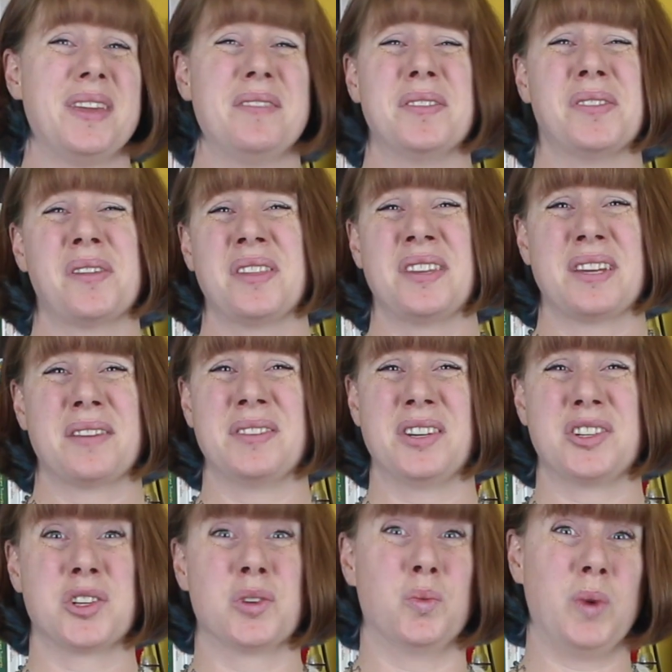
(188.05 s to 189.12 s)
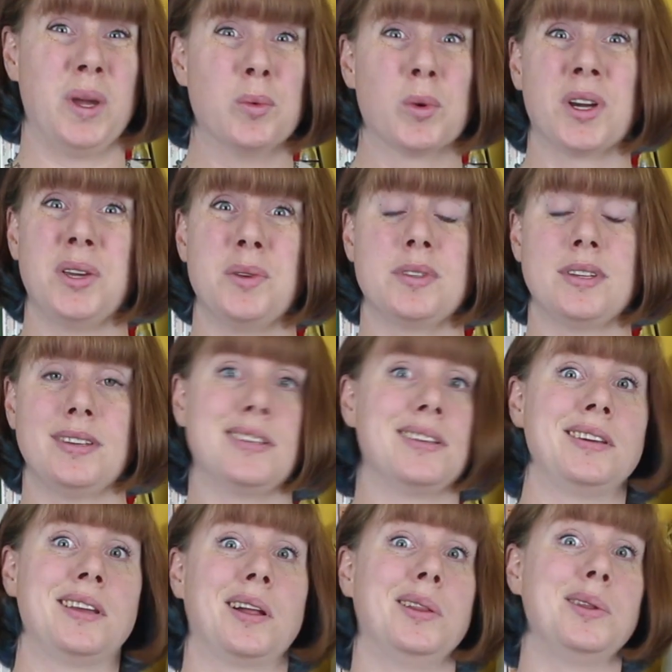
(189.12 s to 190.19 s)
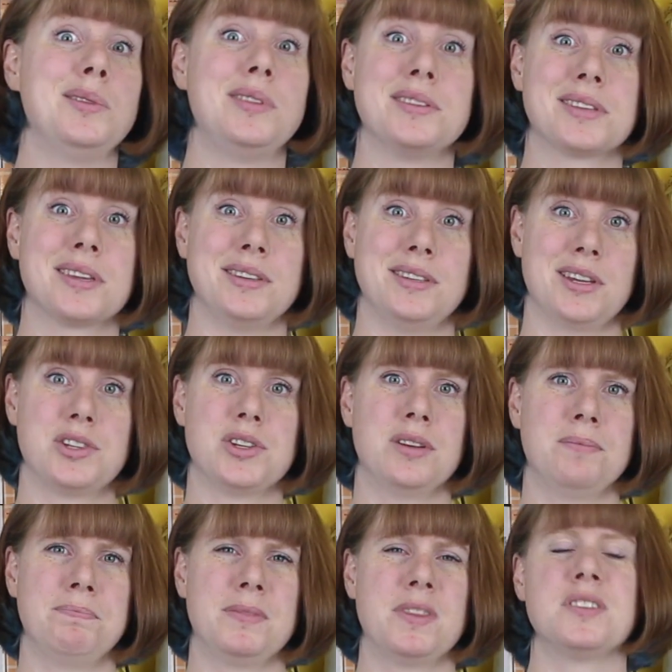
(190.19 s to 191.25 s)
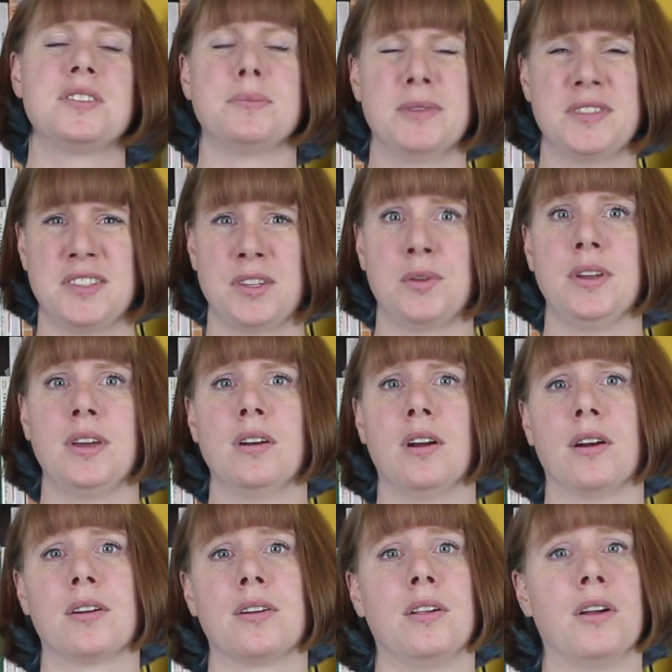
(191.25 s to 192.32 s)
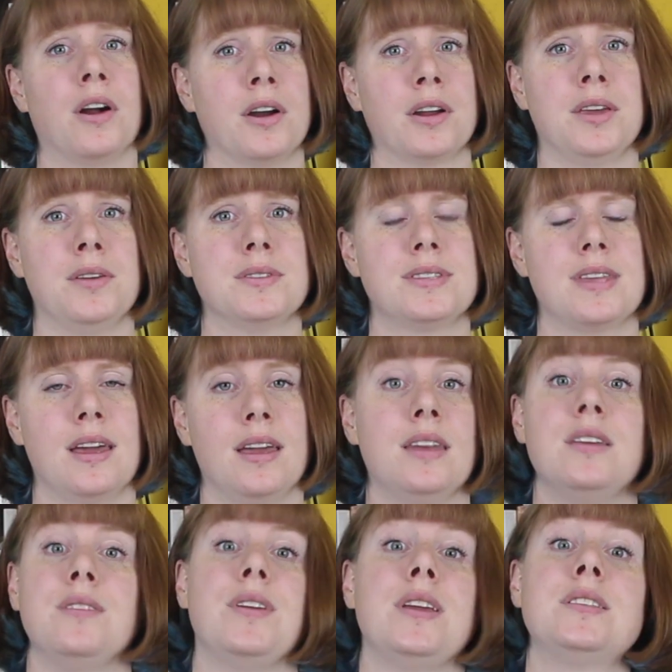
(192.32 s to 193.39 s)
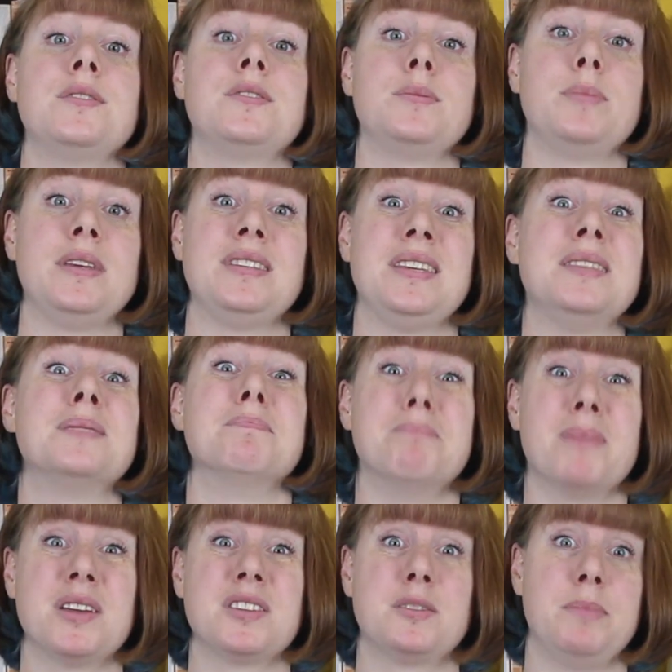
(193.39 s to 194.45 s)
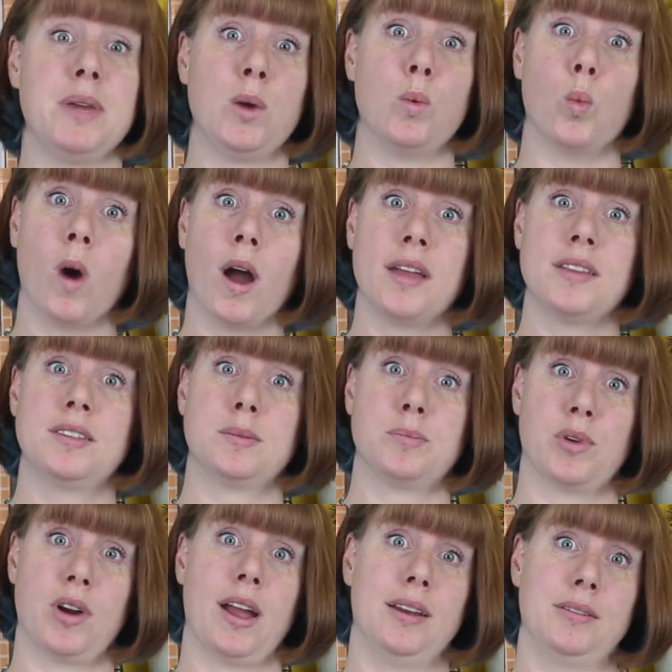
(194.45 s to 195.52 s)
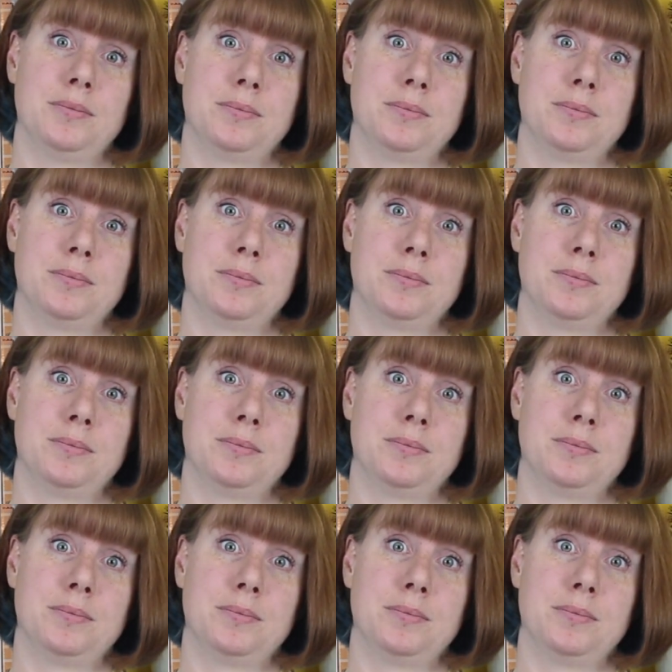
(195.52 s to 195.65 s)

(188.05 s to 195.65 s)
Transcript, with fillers: even though the definition we were using didn't include this condition, the Smithsonian article argues that an invasive species must be widespread.